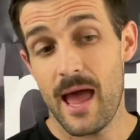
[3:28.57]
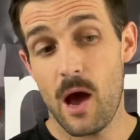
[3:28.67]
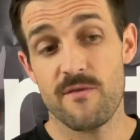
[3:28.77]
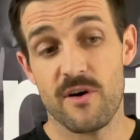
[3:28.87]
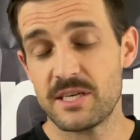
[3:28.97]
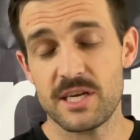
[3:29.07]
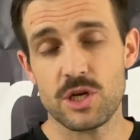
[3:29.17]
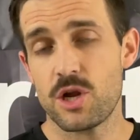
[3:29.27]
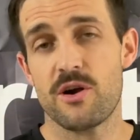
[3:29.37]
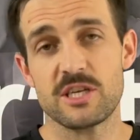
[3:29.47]
However, I
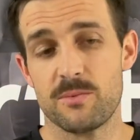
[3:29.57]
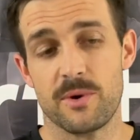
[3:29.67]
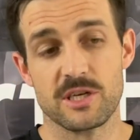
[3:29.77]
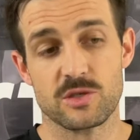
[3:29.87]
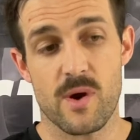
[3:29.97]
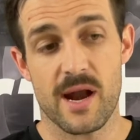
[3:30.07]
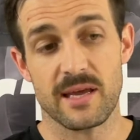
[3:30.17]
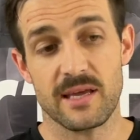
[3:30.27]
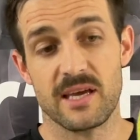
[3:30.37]
didn't notice it when I was running.